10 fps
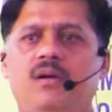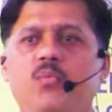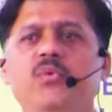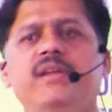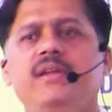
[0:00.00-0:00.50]

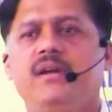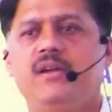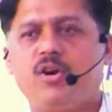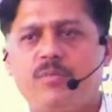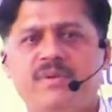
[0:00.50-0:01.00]
we
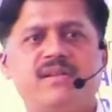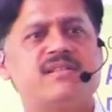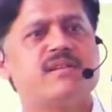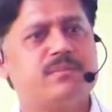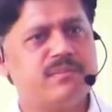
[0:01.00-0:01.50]
adopted
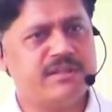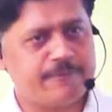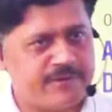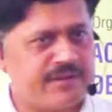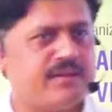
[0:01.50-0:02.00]
some
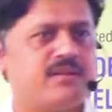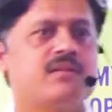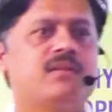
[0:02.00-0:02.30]
different